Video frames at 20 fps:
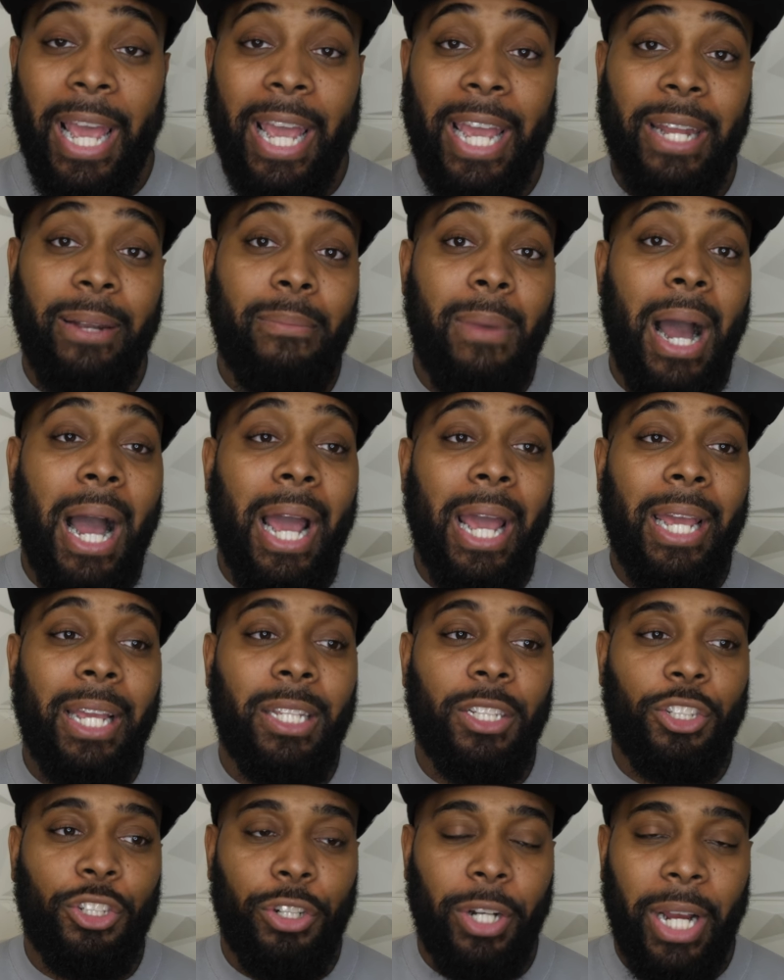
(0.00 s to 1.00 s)
And my
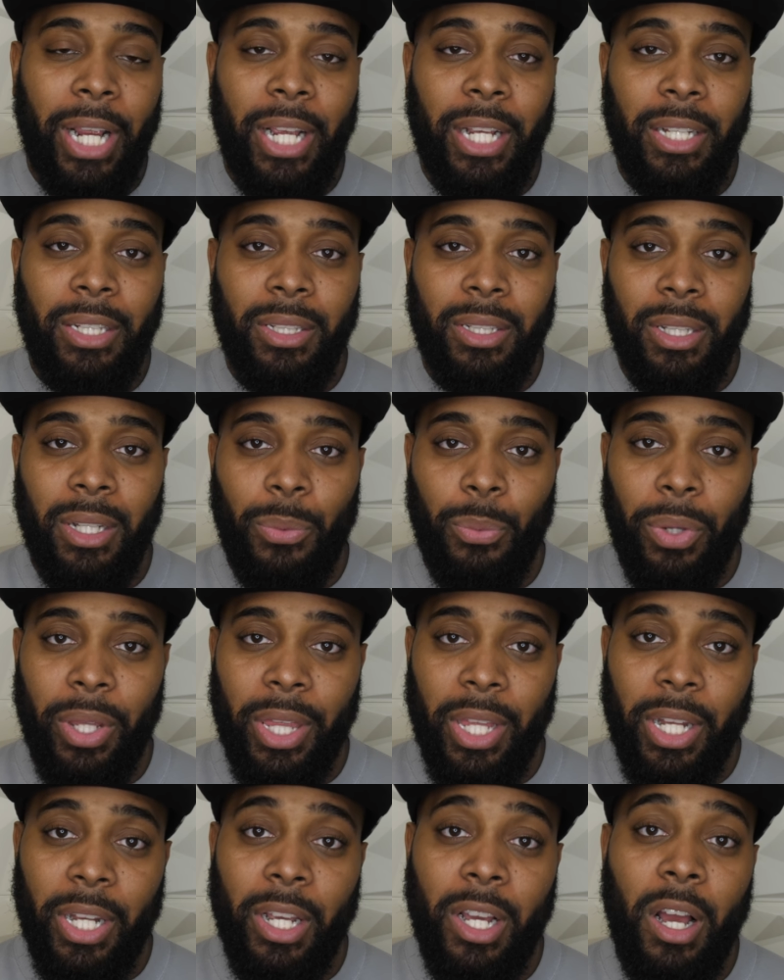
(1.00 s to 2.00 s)
trays
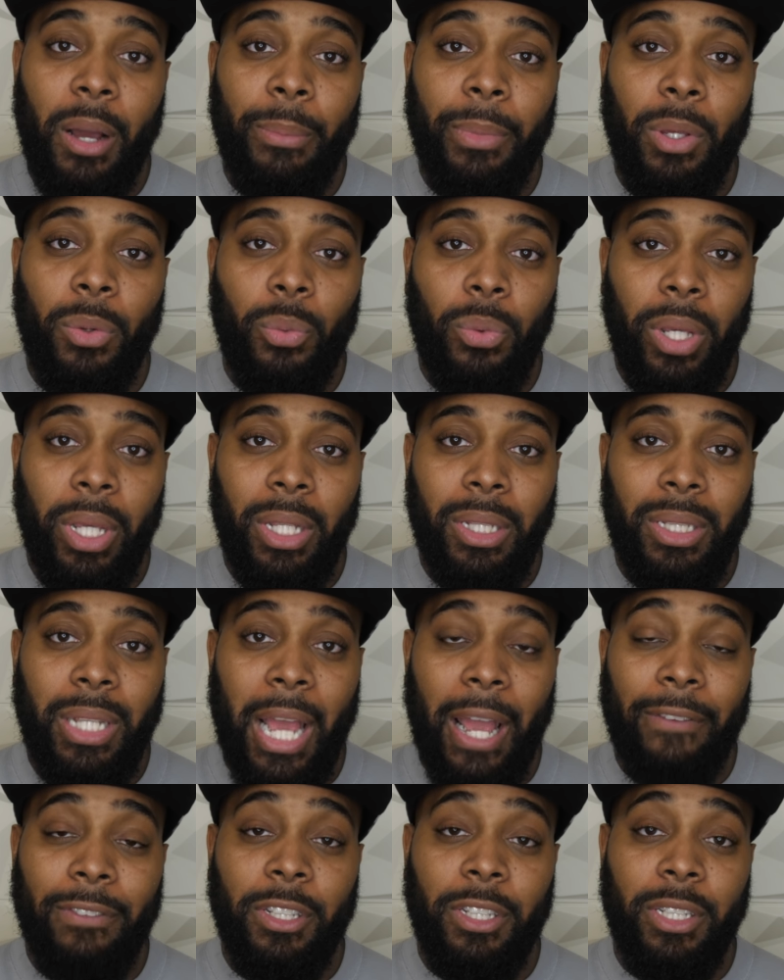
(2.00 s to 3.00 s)
within the coming weeks,
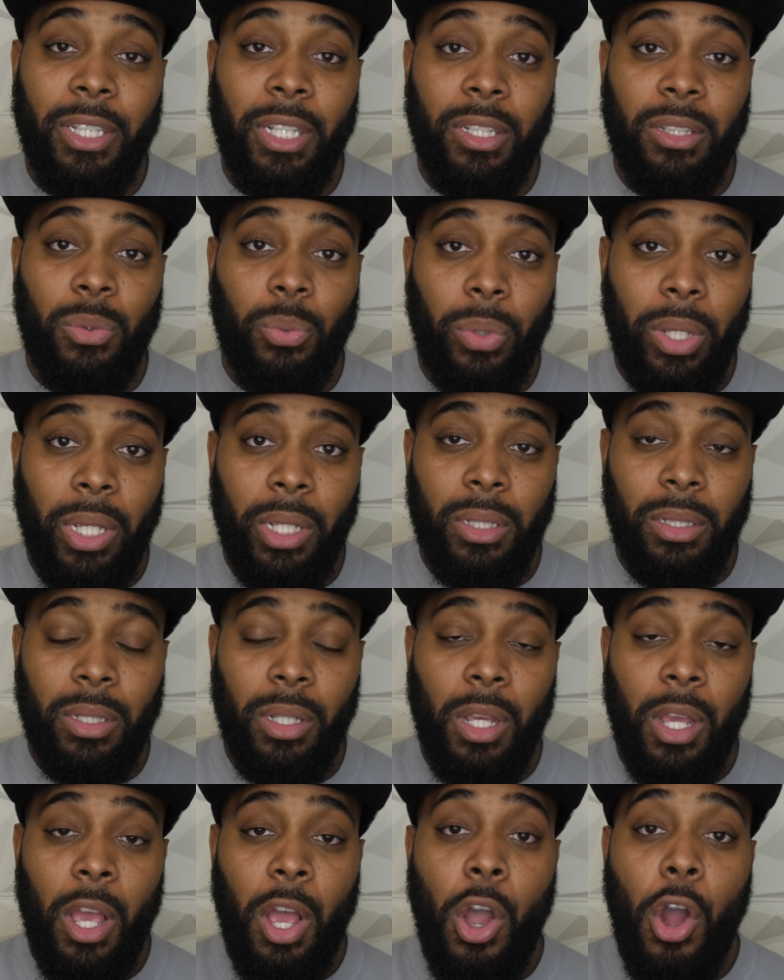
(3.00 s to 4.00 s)
after six
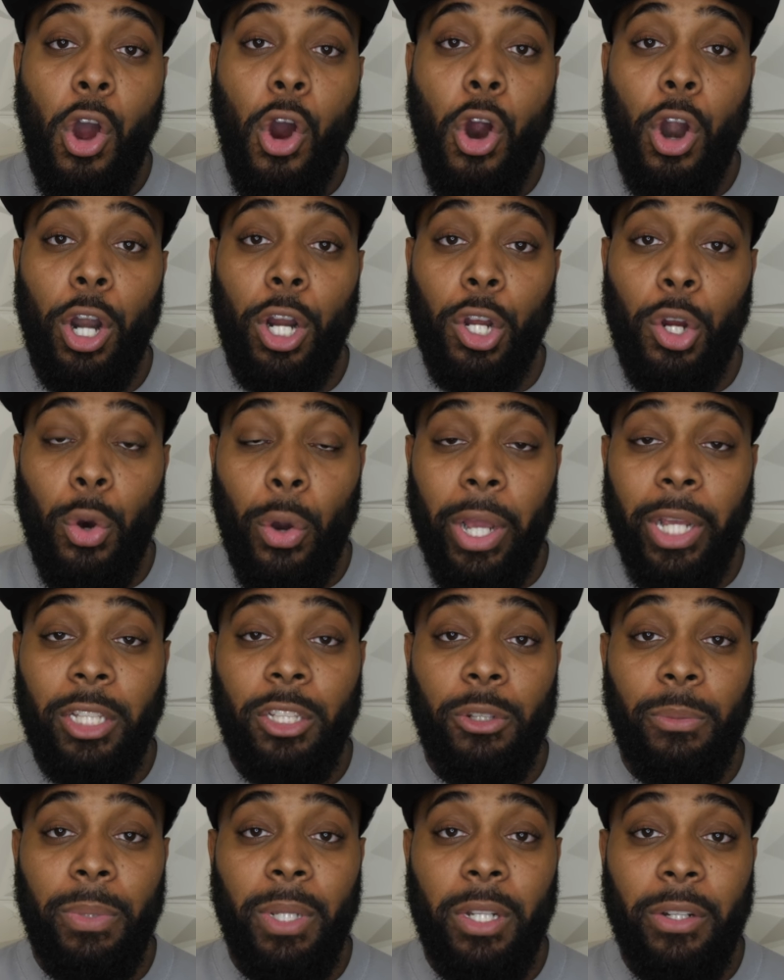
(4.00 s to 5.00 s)
weeks, are going
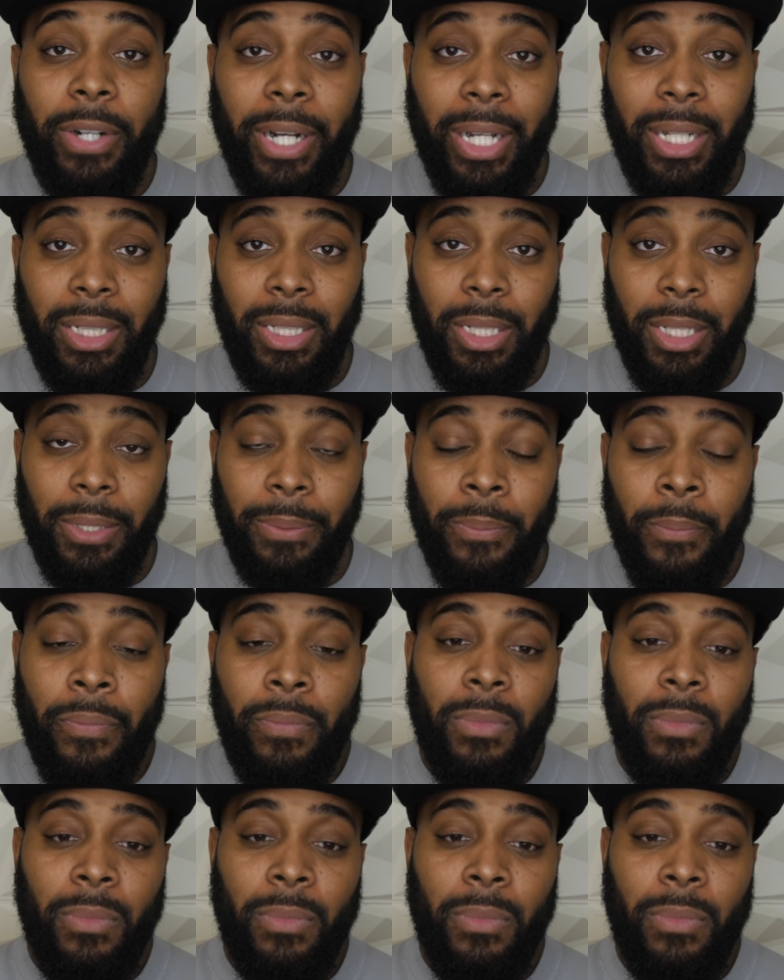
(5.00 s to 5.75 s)
to be crazy.